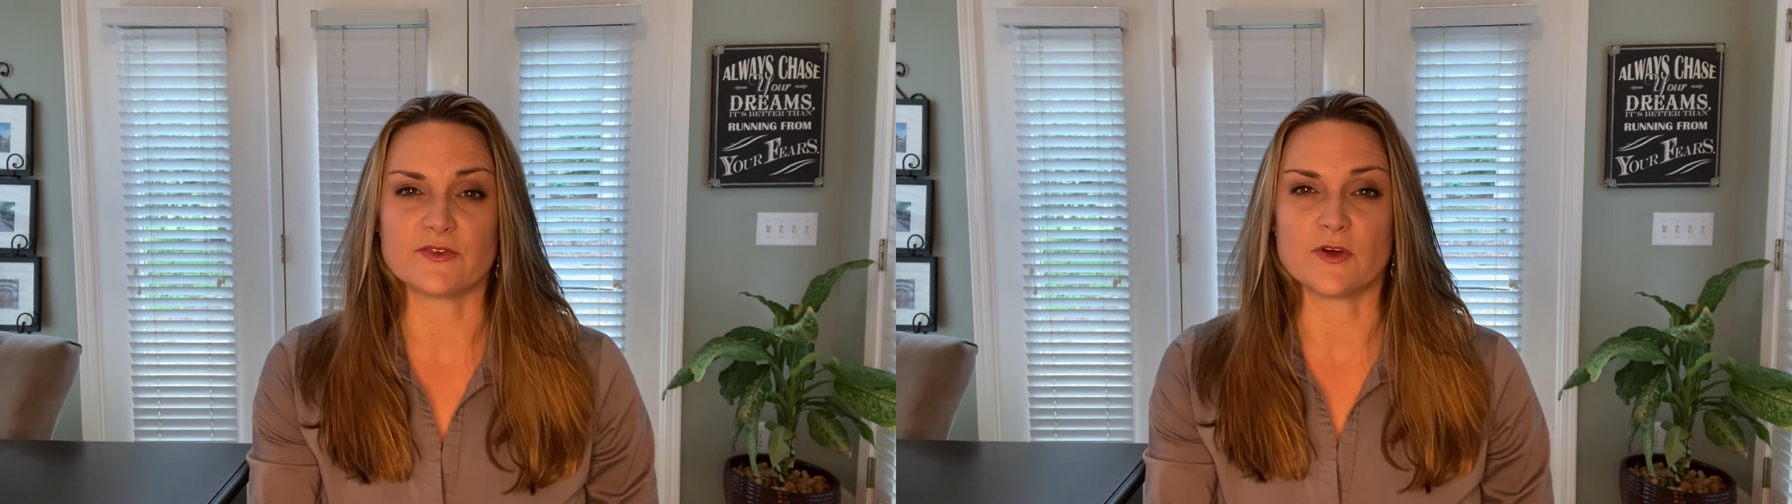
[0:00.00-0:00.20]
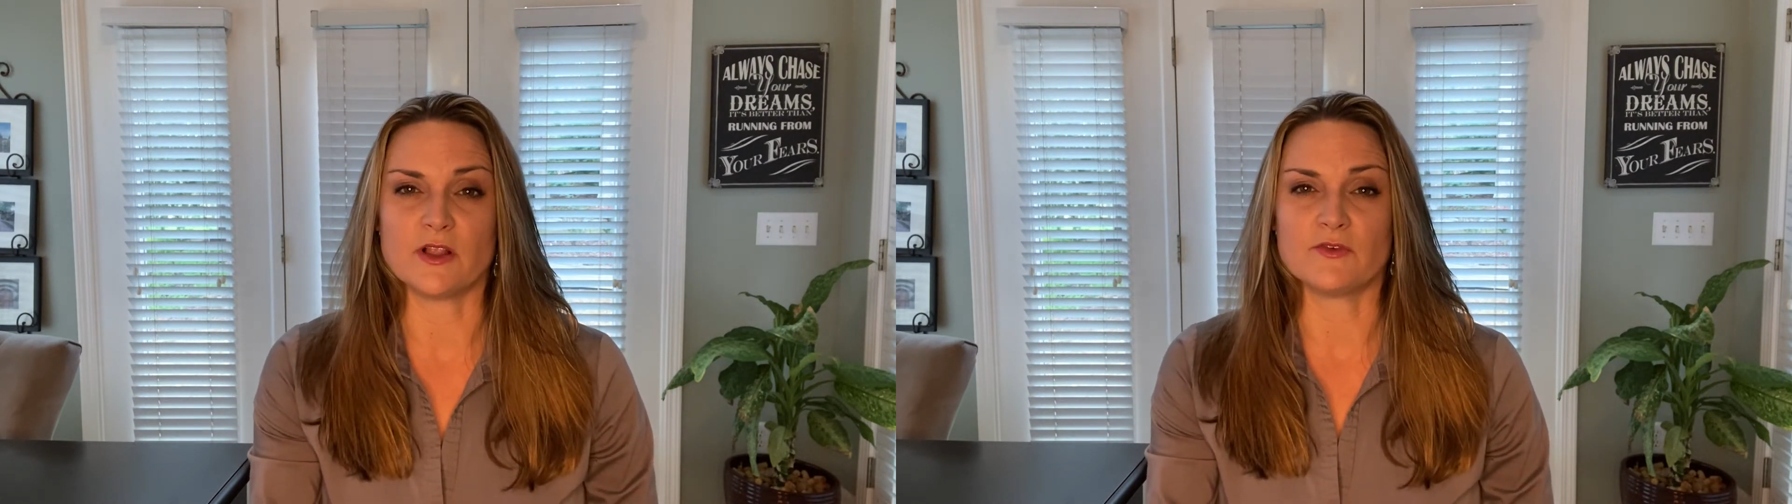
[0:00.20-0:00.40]

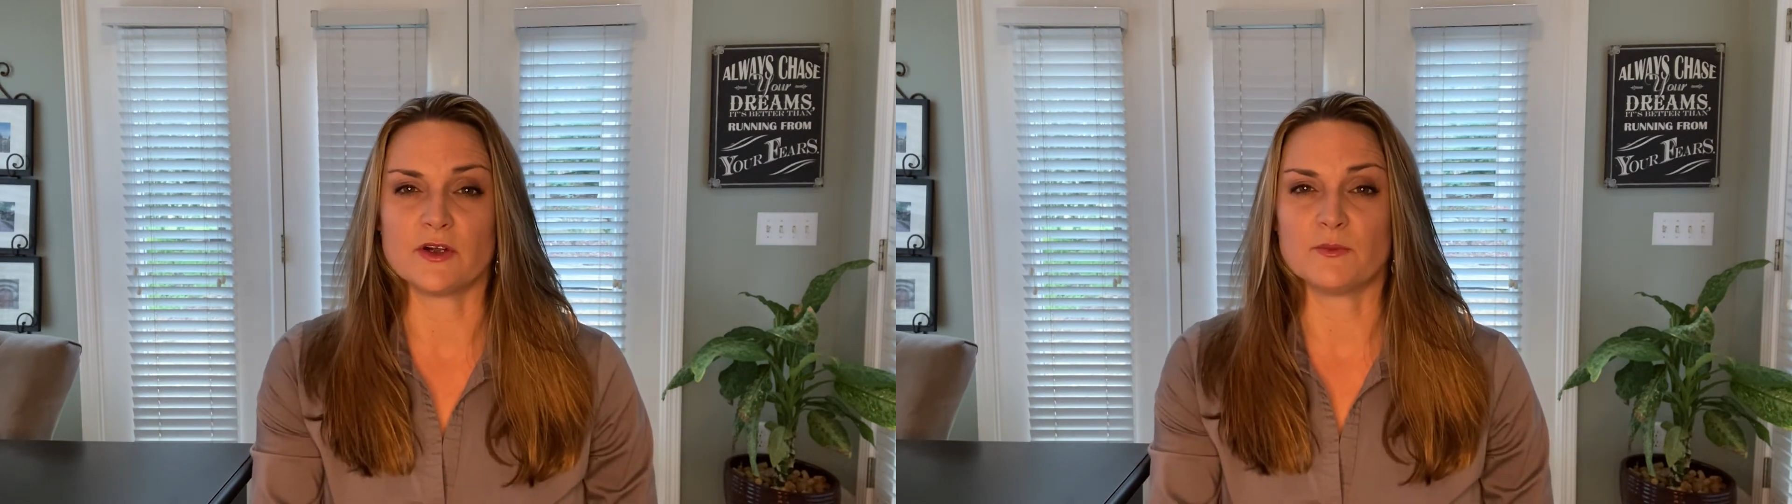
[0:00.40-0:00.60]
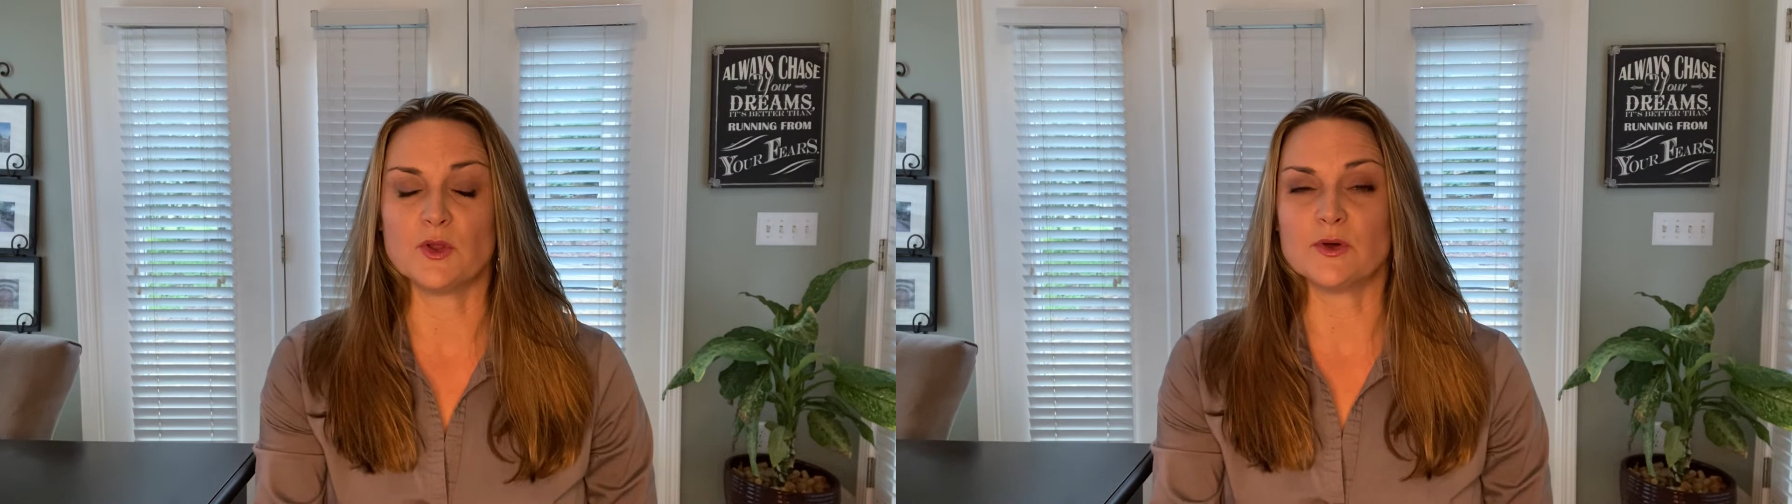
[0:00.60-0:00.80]
for all of our
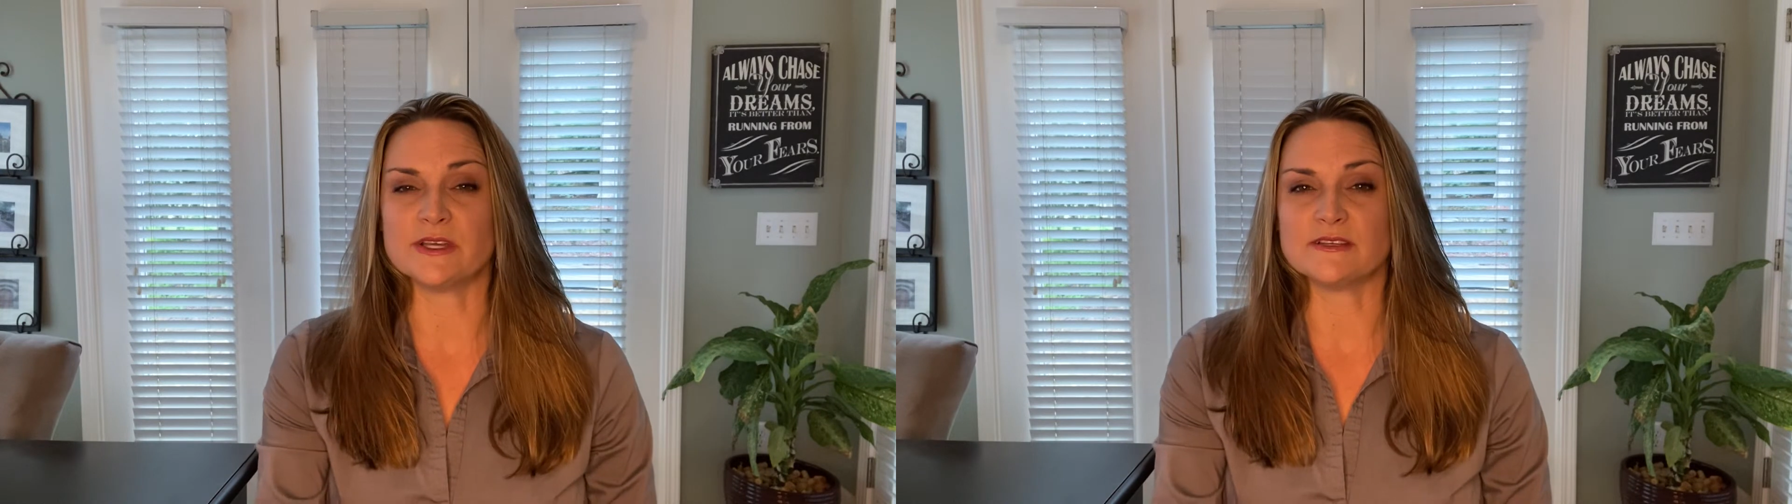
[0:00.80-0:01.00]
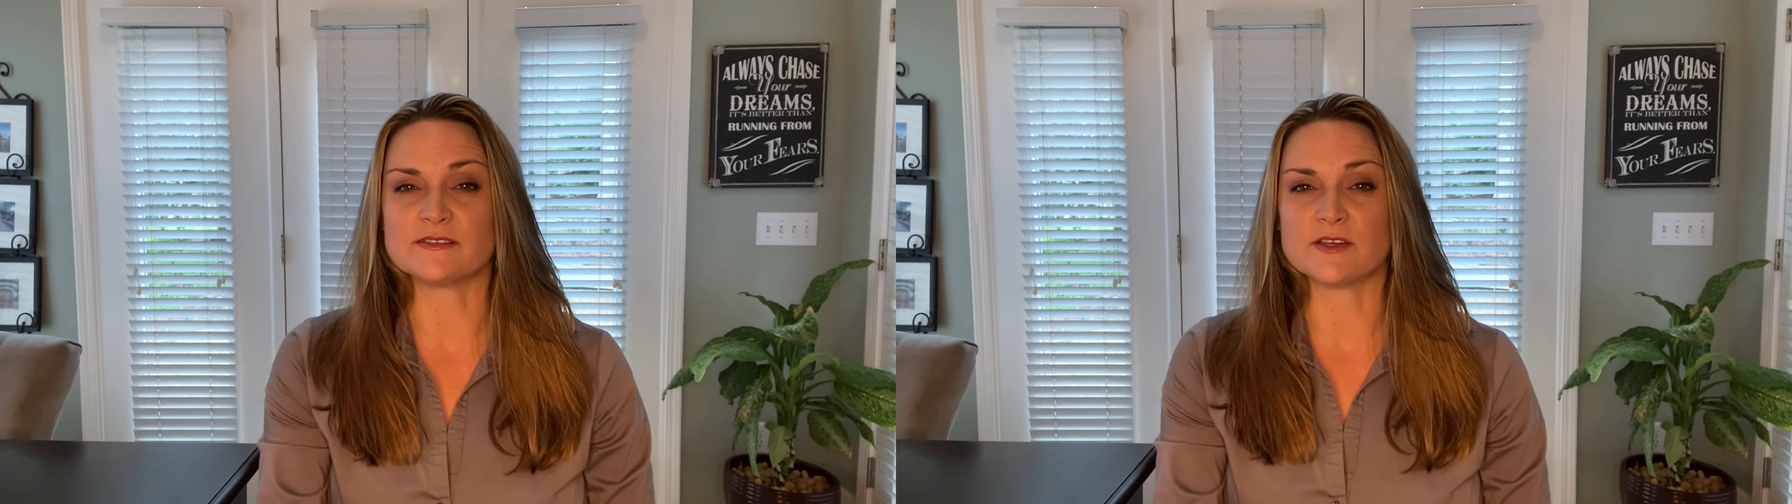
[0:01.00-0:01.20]

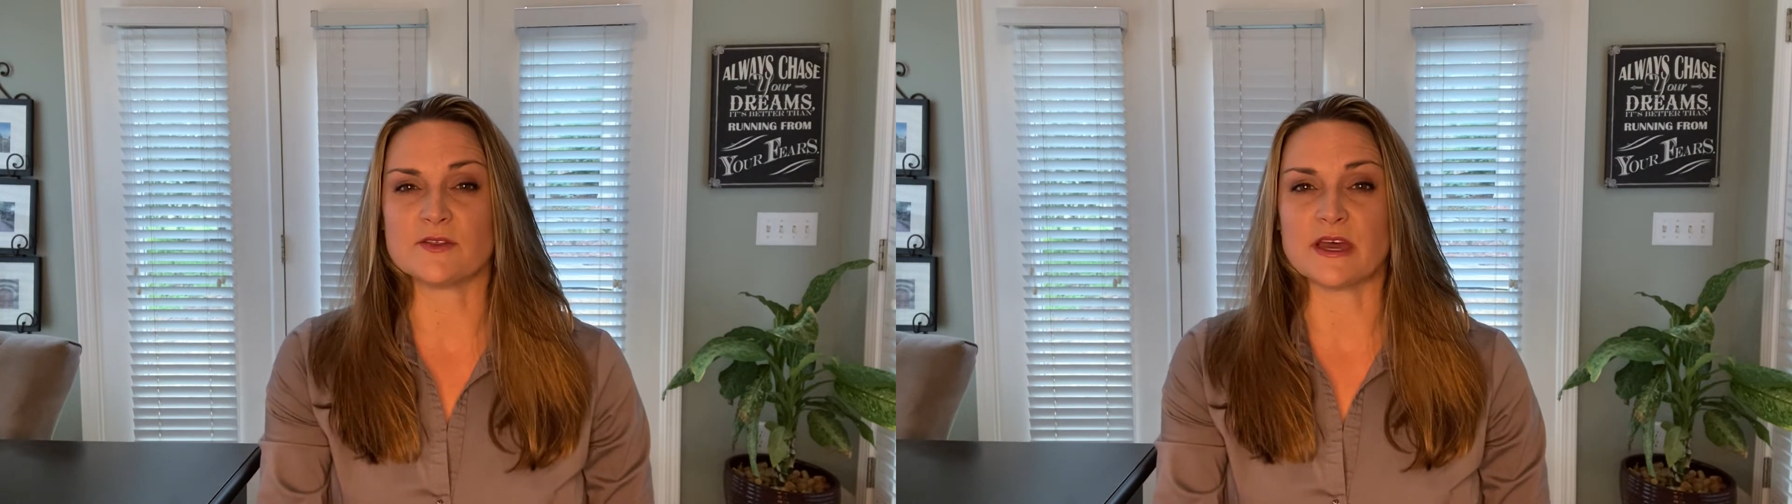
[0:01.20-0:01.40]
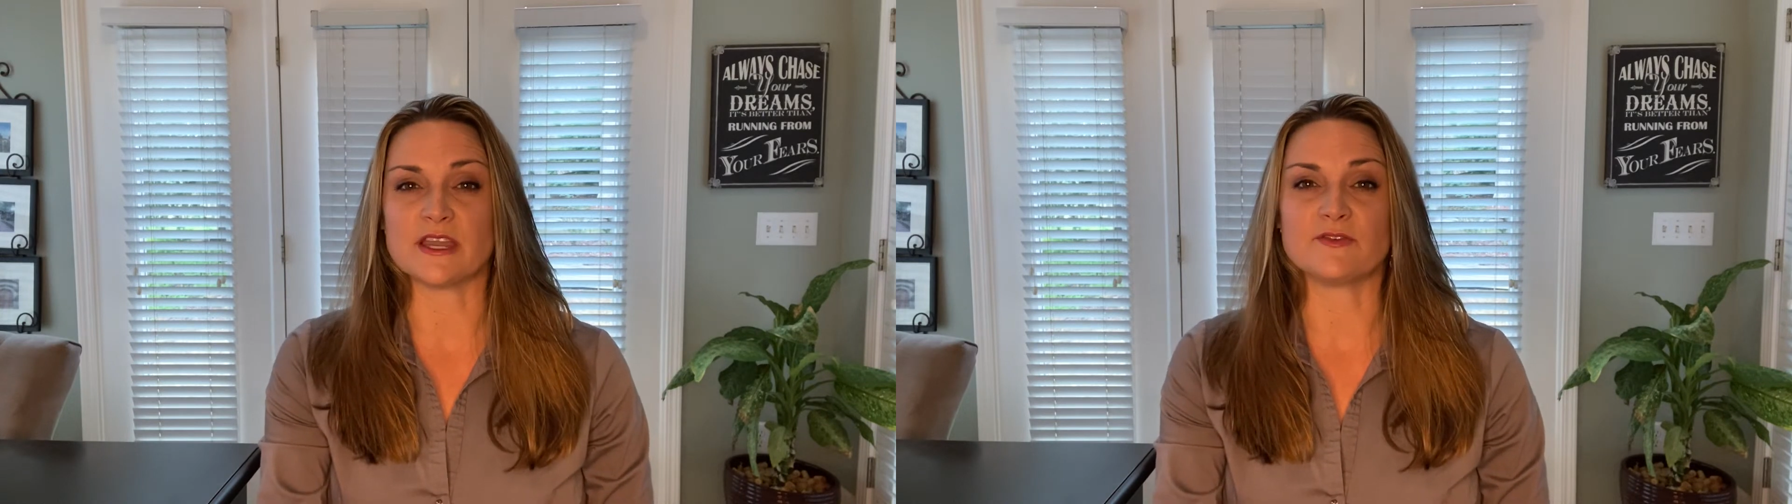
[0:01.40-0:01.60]
employees so
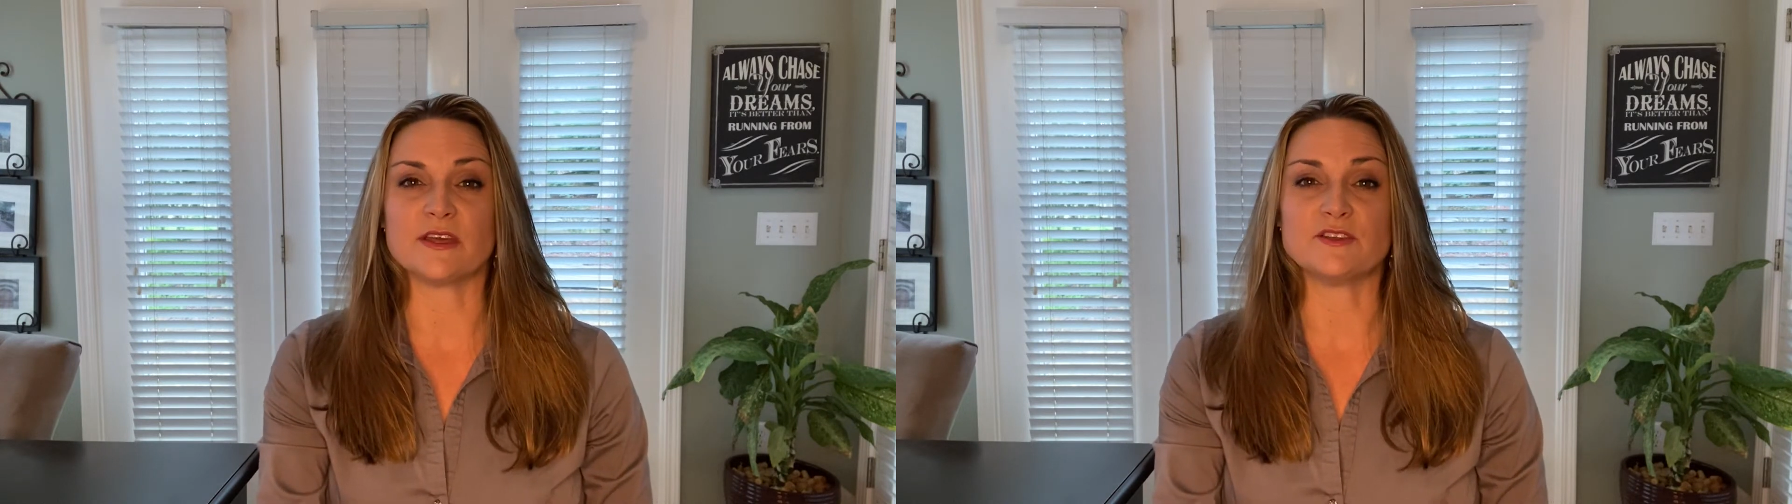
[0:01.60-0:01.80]
that if they